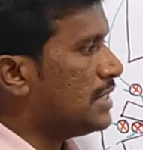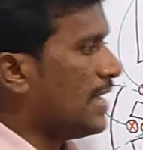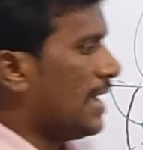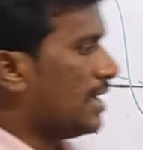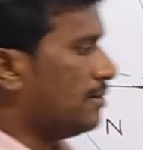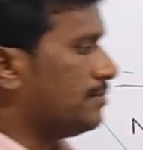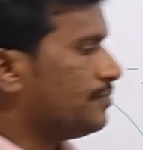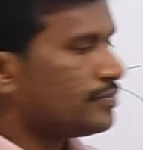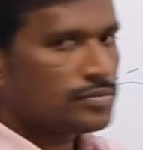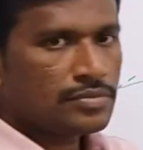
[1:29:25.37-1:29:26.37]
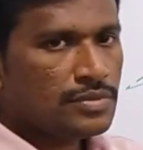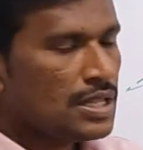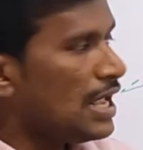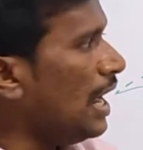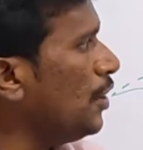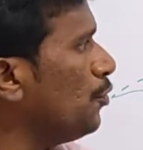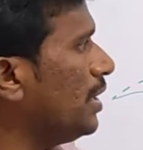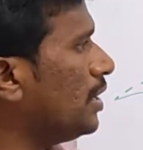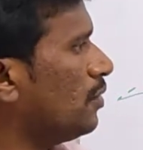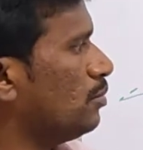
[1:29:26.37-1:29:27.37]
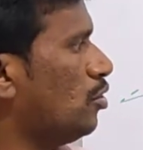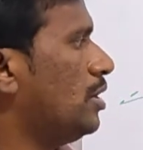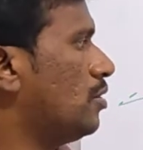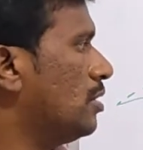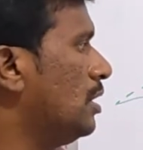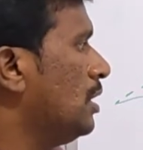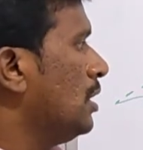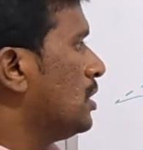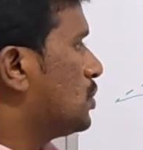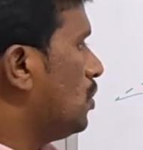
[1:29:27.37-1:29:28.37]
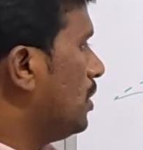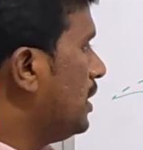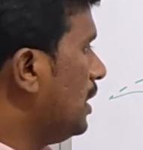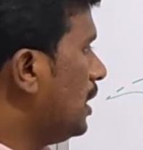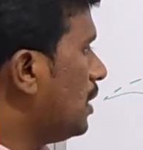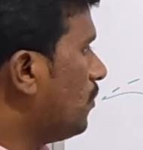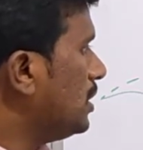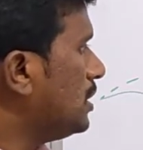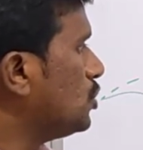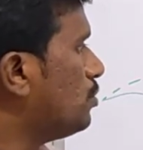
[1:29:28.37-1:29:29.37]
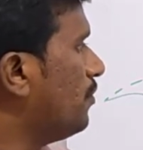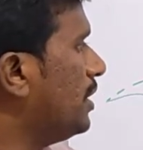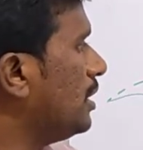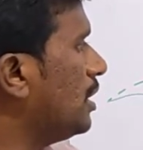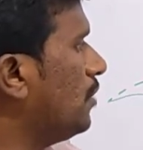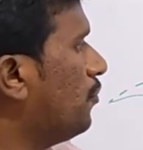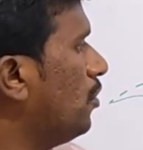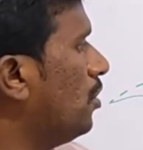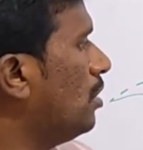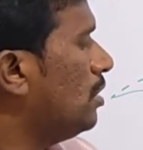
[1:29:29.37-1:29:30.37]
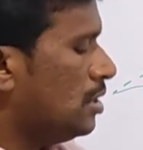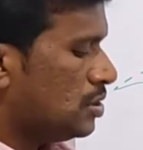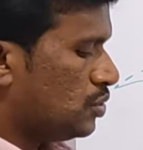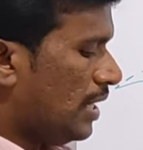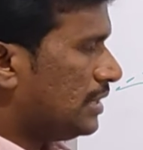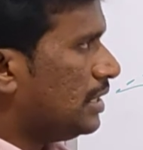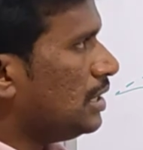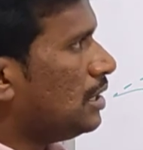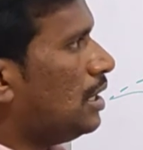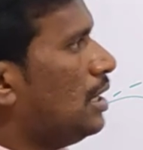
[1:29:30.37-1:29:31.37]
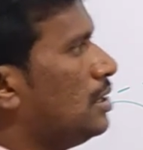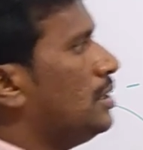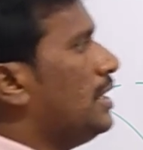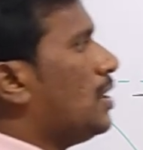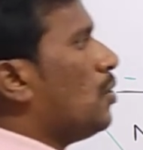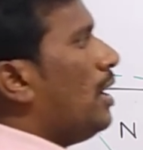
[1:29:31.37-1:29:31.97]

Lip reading: this is the diagram. And you may get one more doubt. So here one thing you should be very careful. So I think in a